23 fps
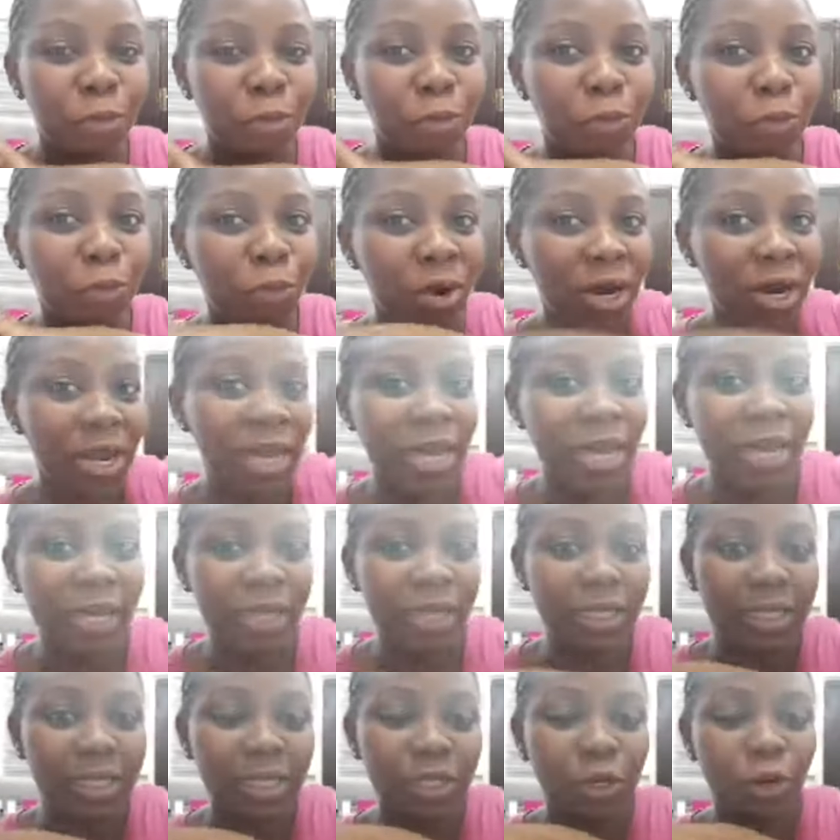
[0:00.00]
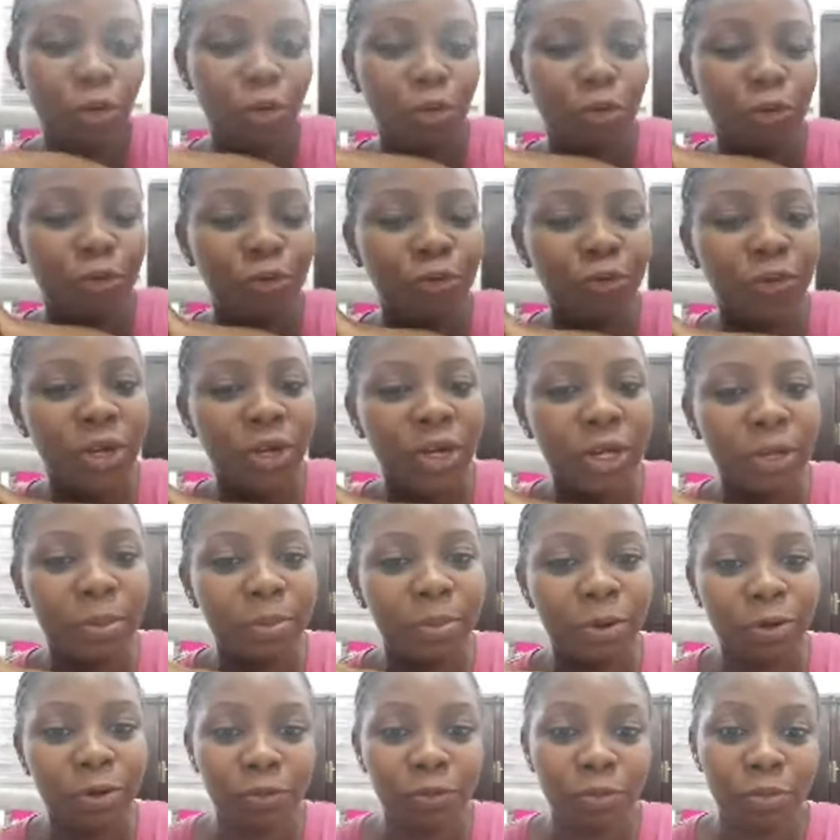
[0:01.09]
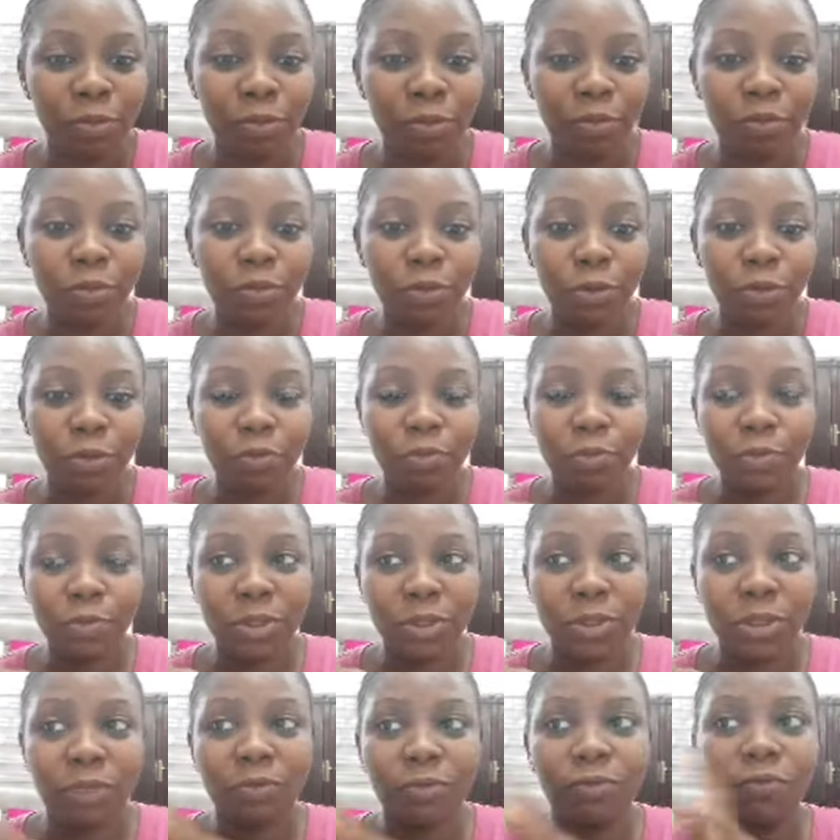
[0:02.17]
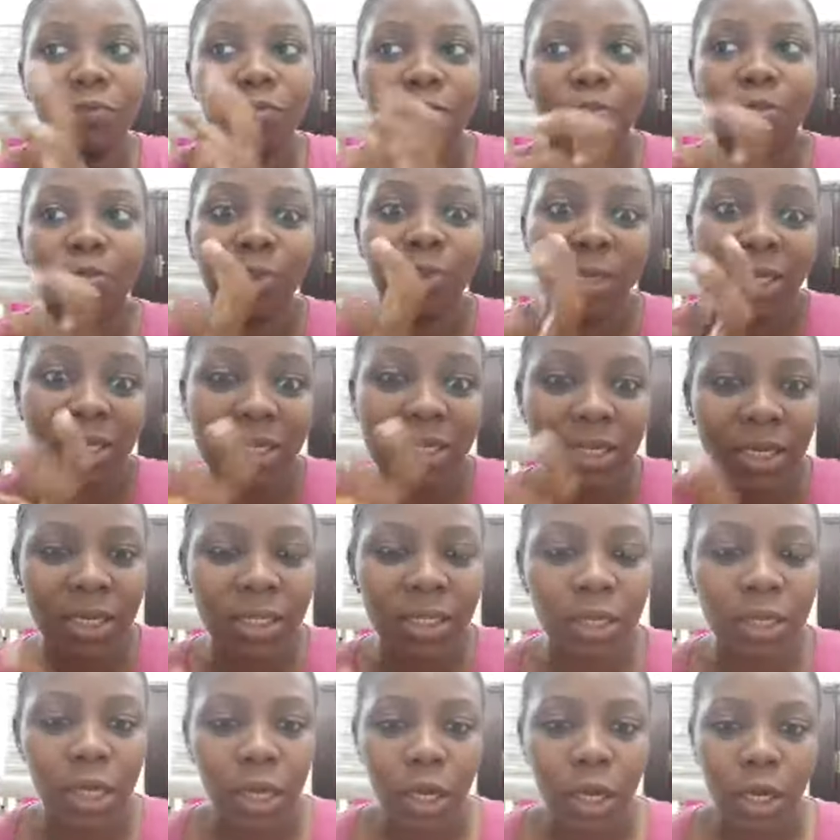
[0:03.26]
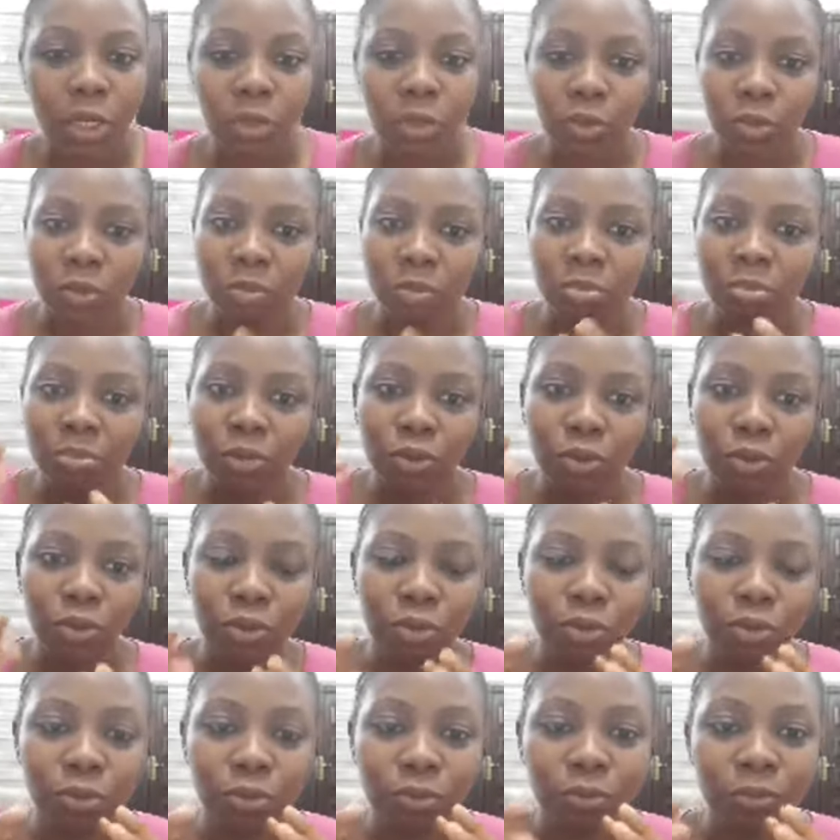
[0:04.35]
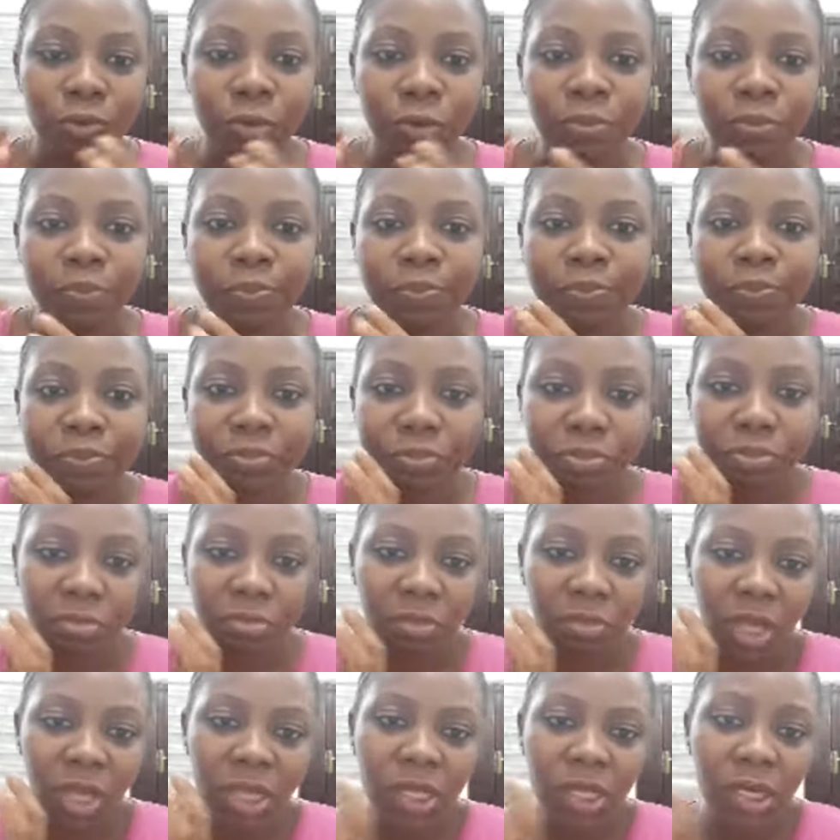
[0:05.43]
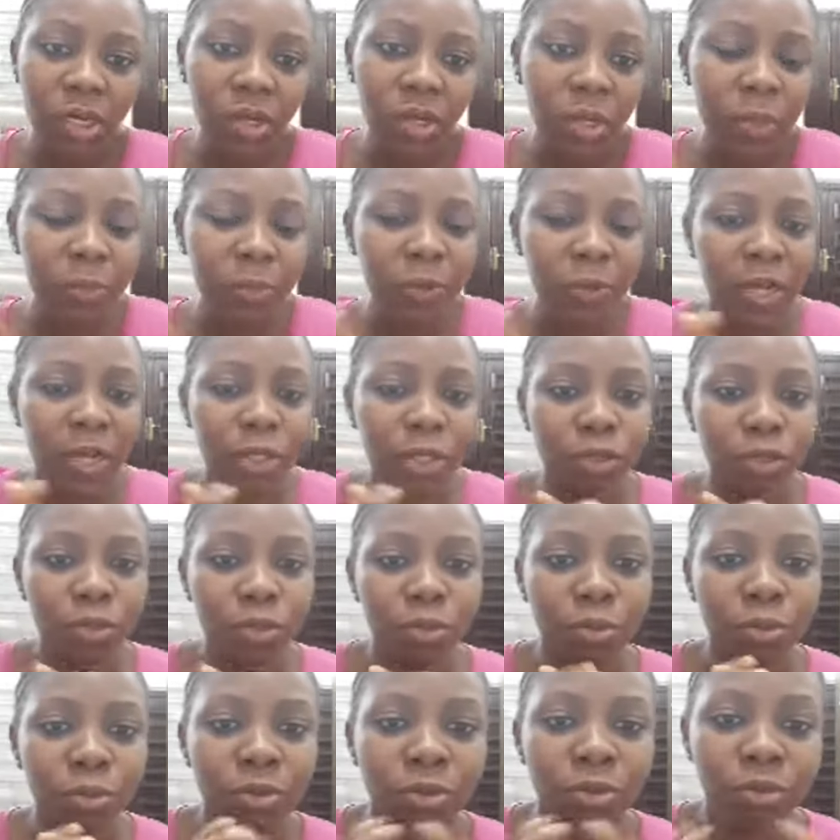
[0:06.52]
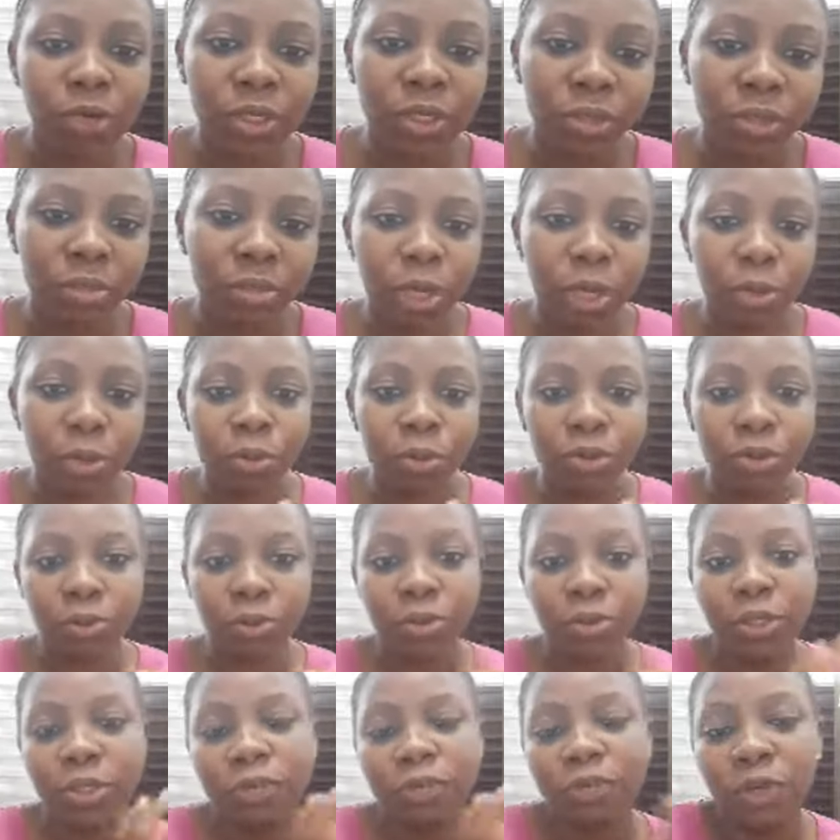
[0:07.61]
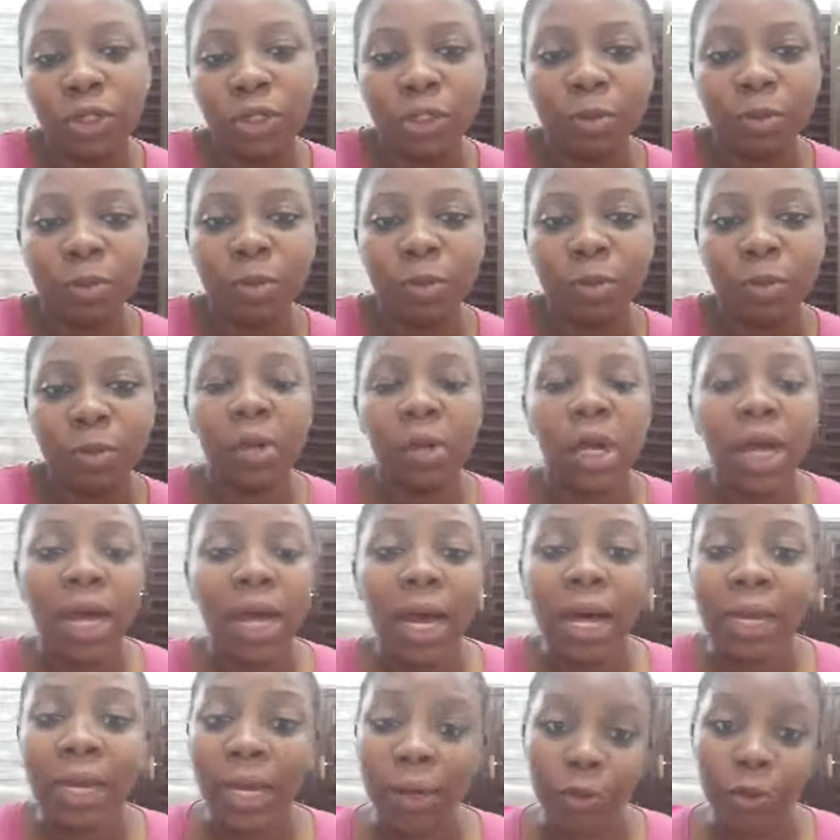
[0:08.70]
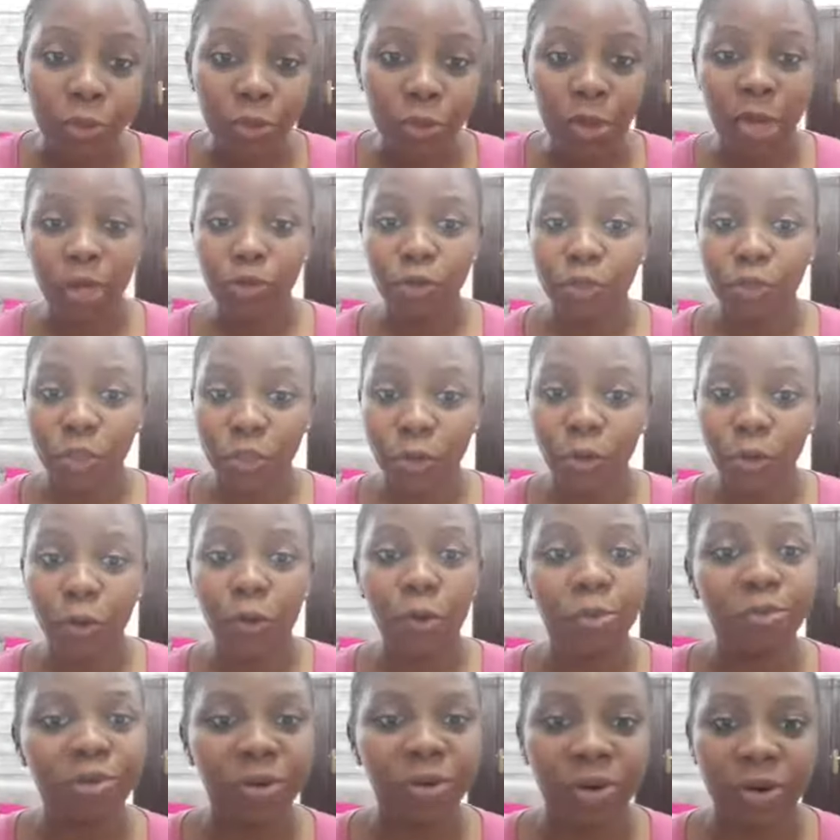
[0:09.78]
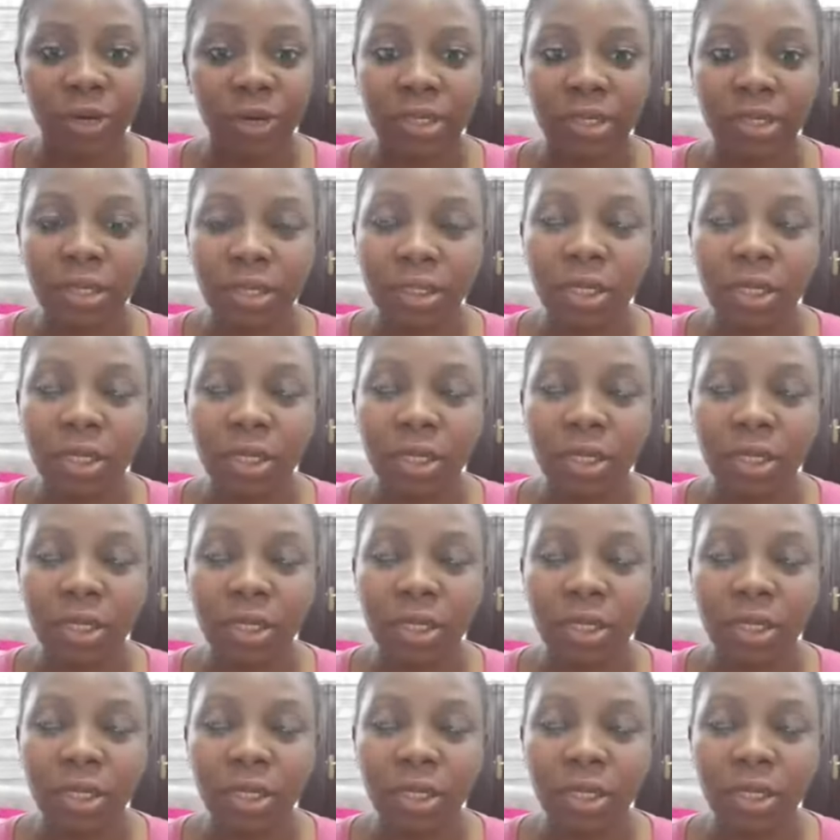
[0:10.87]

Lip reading: one end of perfume business from selling other brands to creating my own, to creating for other people. And I also sell home fragrance